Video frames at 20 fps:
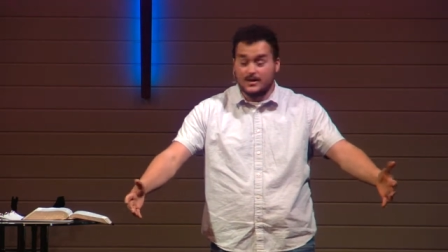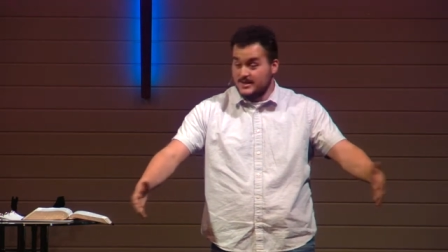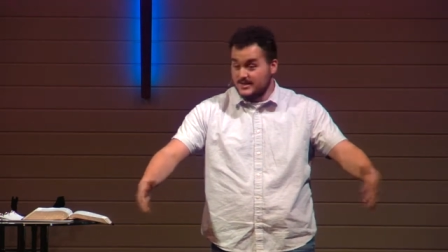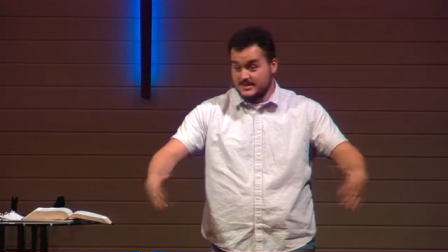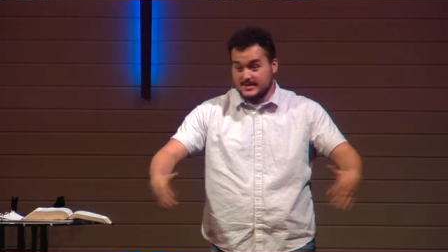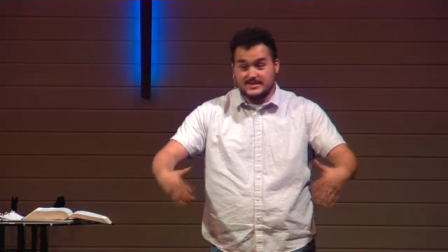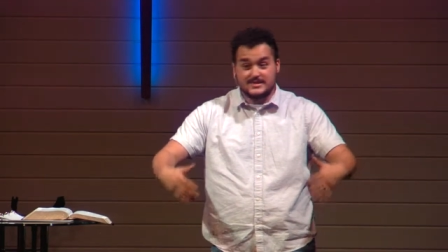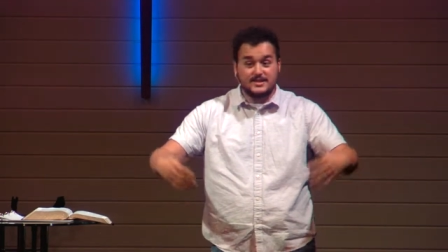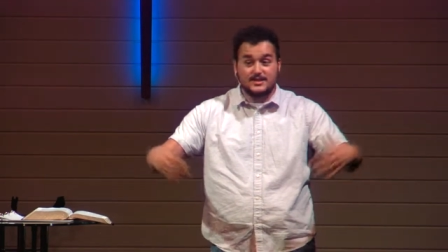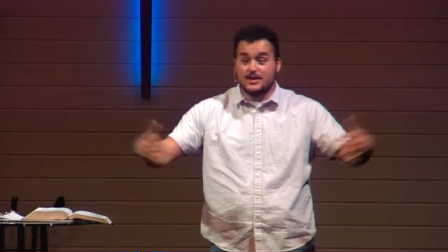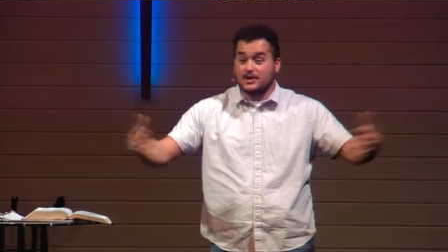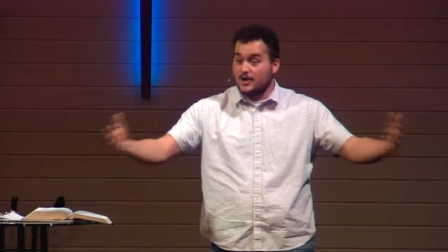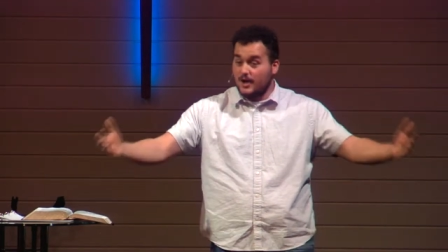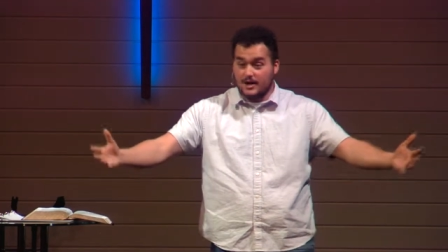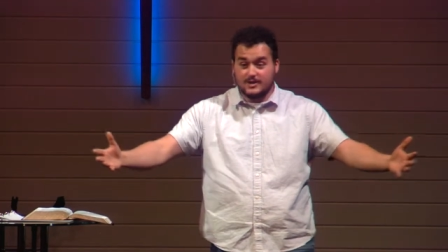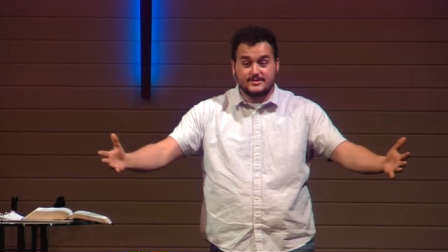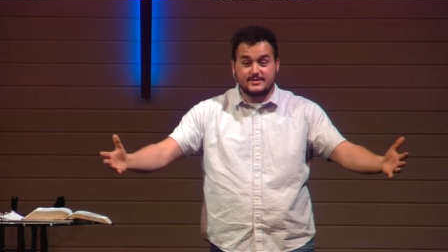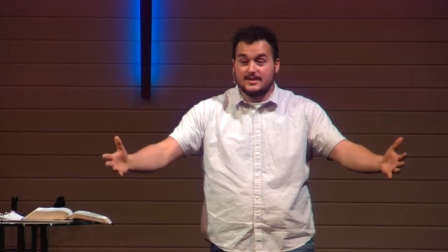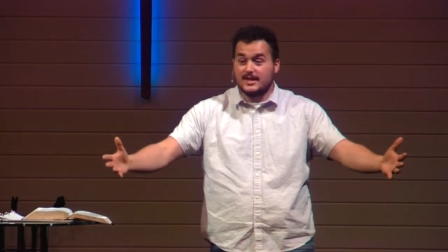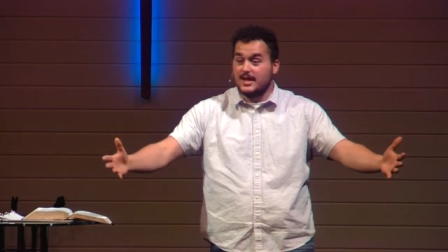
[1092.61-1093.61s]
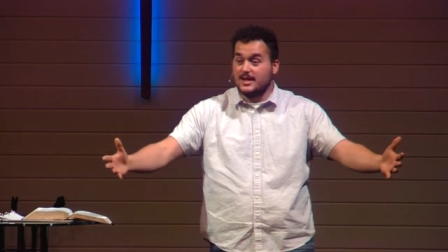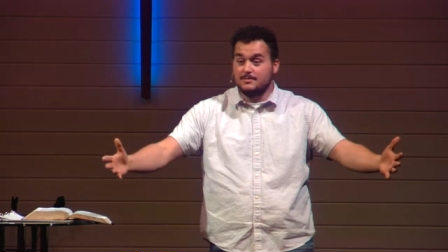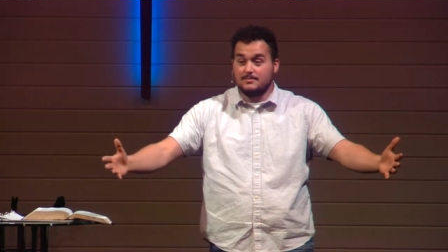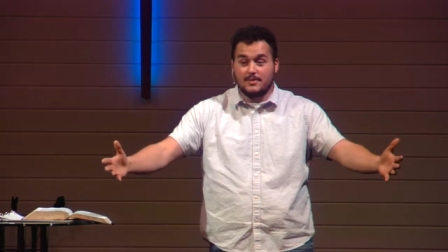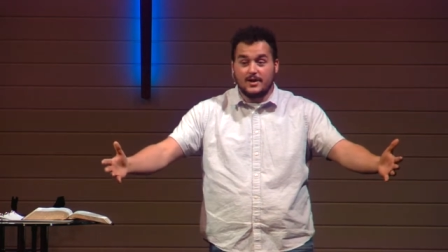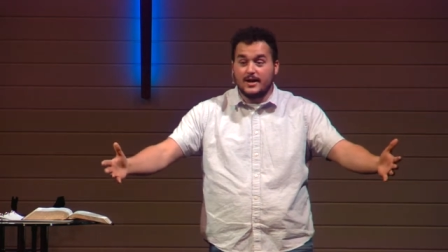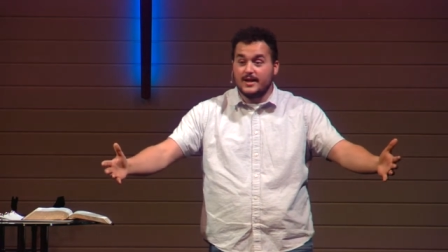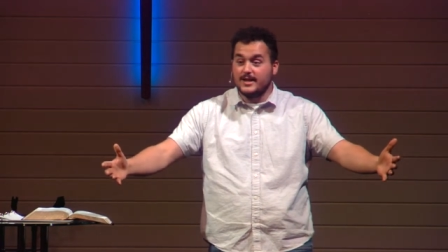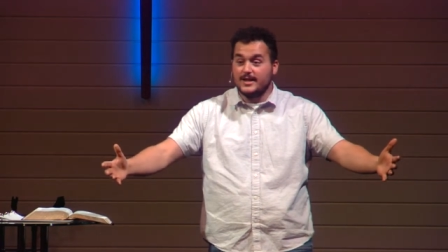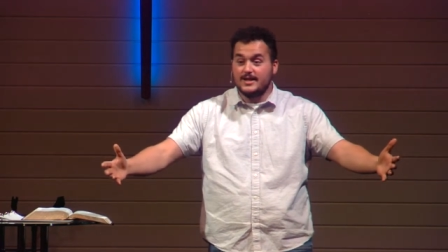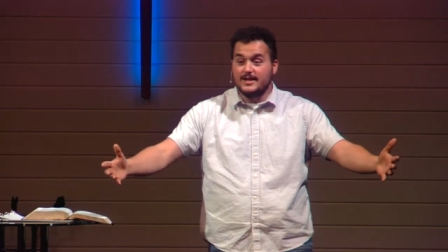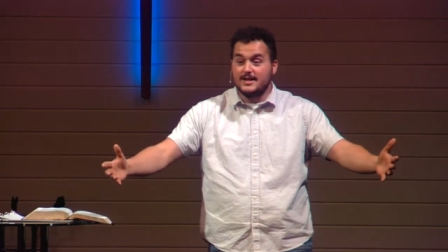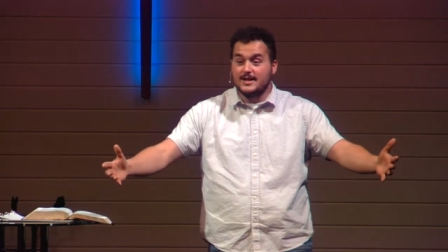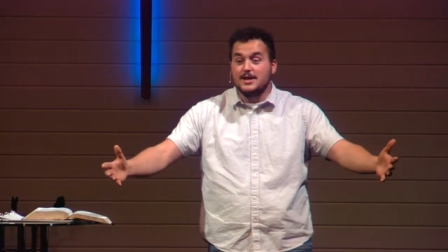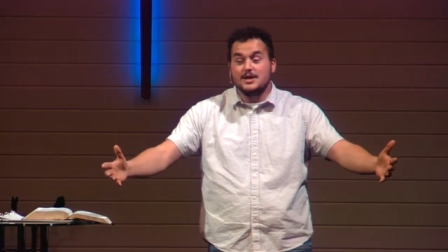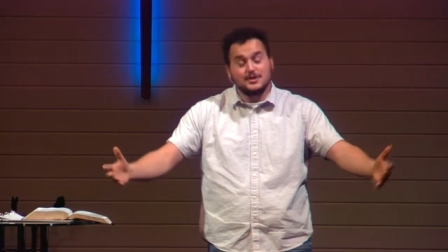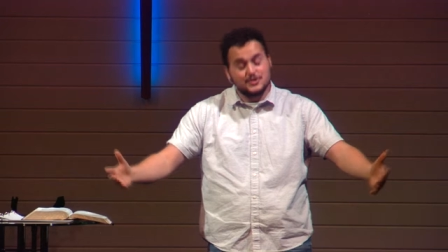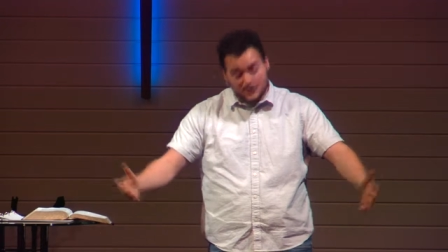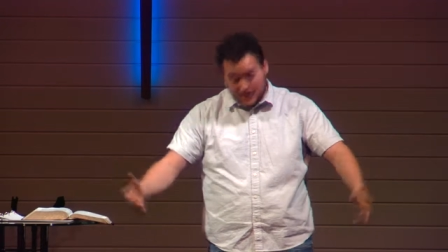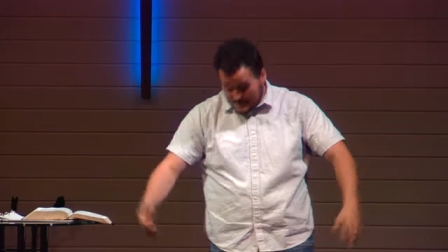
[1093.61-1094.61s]
because it's going to cost a lot of money.
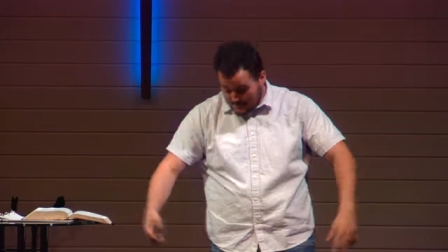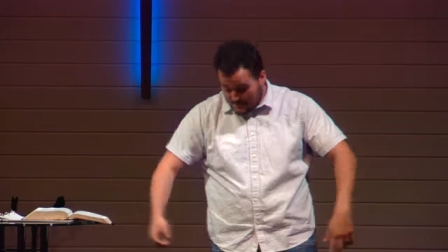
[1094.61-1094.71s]
So